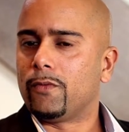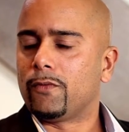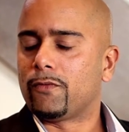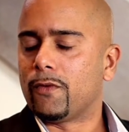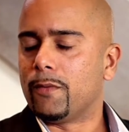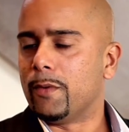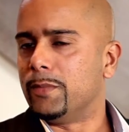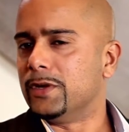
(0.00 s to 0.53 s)

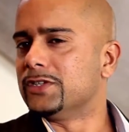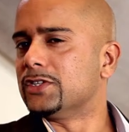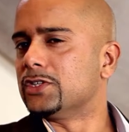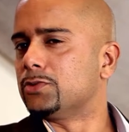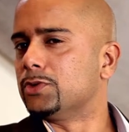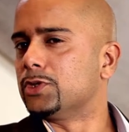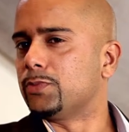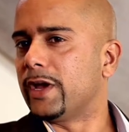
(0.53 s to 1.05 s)
From a business
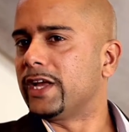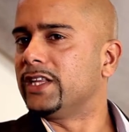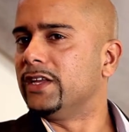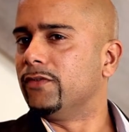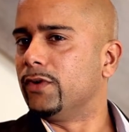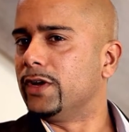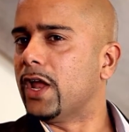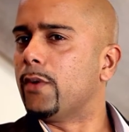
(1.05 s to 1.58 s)

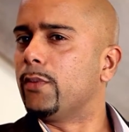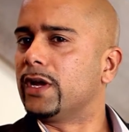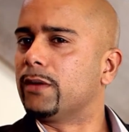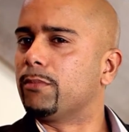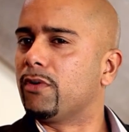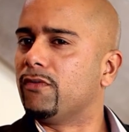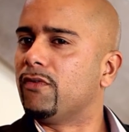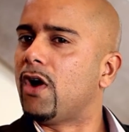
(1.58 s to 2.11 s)
perspective, we know we
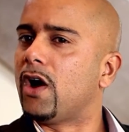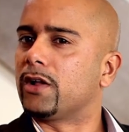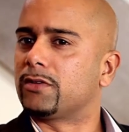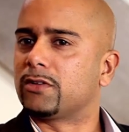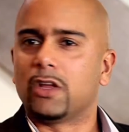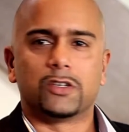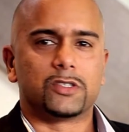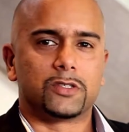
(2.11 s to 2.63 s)
can provide
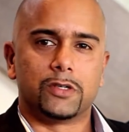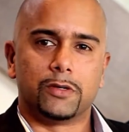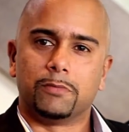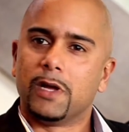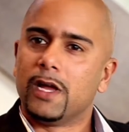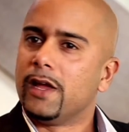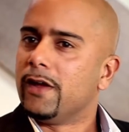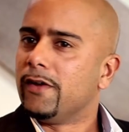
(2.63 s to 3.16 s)
close to
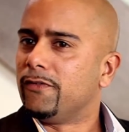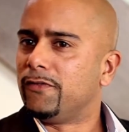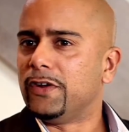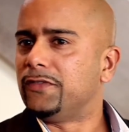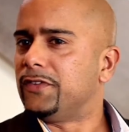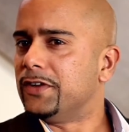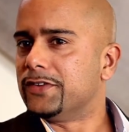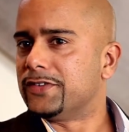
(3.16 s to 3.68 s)

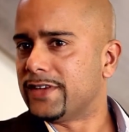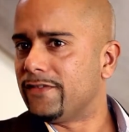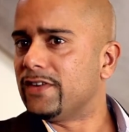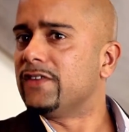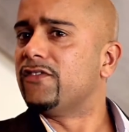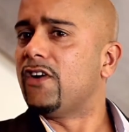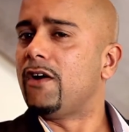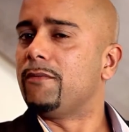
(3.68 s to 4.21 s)
50 to
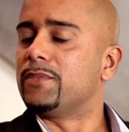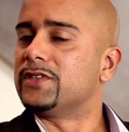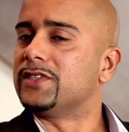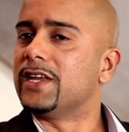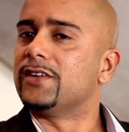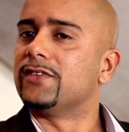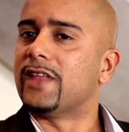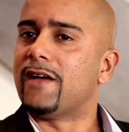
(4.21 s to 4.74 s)

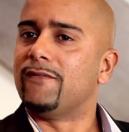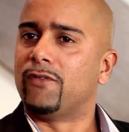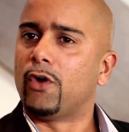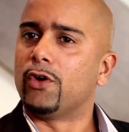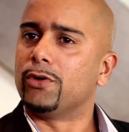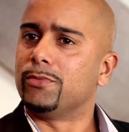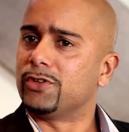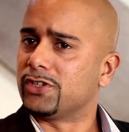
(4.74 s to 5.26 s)
75% of that
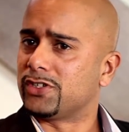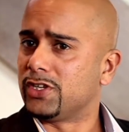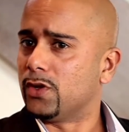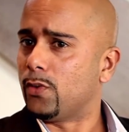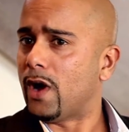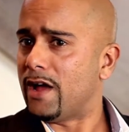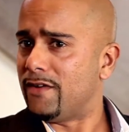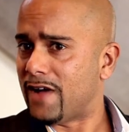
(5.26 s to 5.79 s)
volume just in the
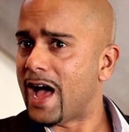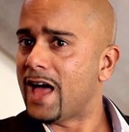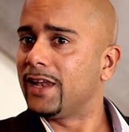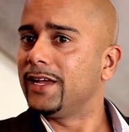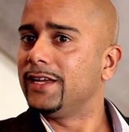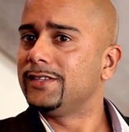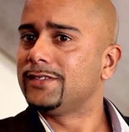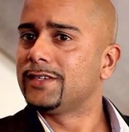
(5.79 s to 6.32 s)
way of our
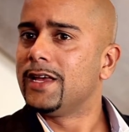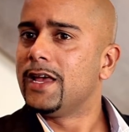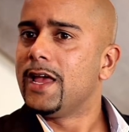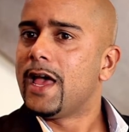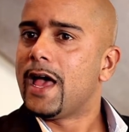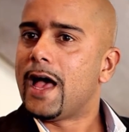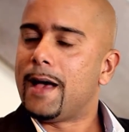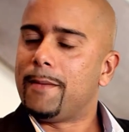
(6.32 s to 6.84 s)
leads.
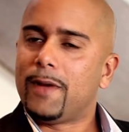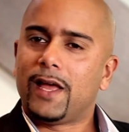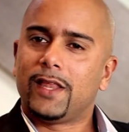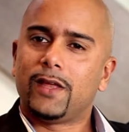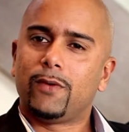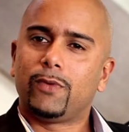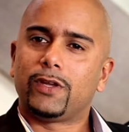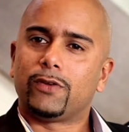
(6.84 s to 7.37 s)
And
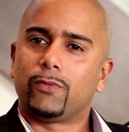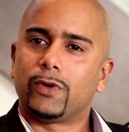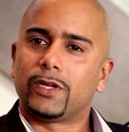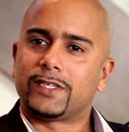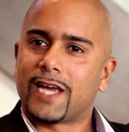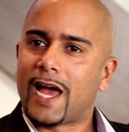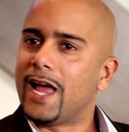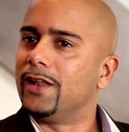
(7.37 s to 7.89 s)
then we
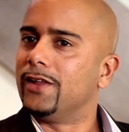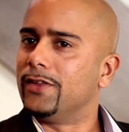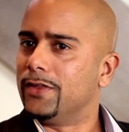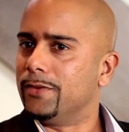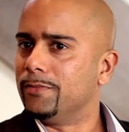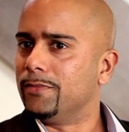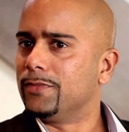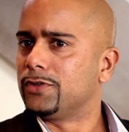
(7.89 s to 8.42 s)
tailor
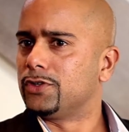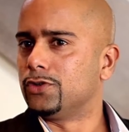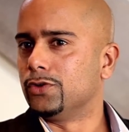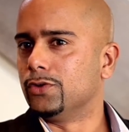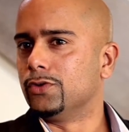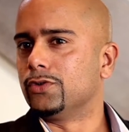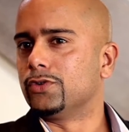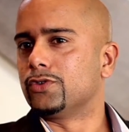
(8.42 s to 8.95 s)
them
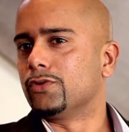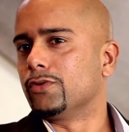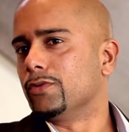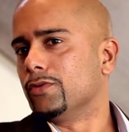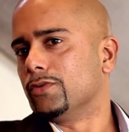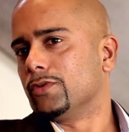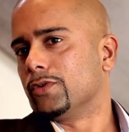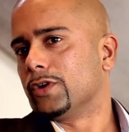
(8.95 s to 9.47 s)

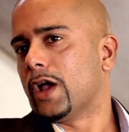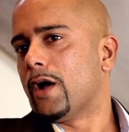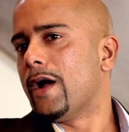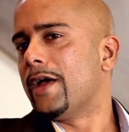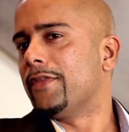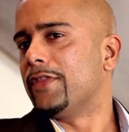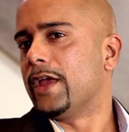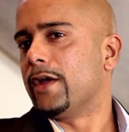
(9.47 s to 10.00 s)
to go
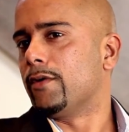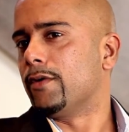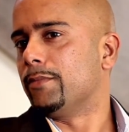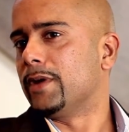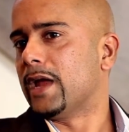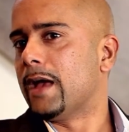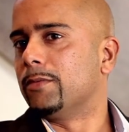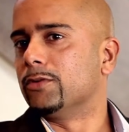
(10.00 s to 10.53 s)
out there and
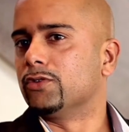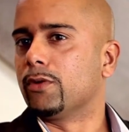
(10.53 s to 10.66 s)
be able to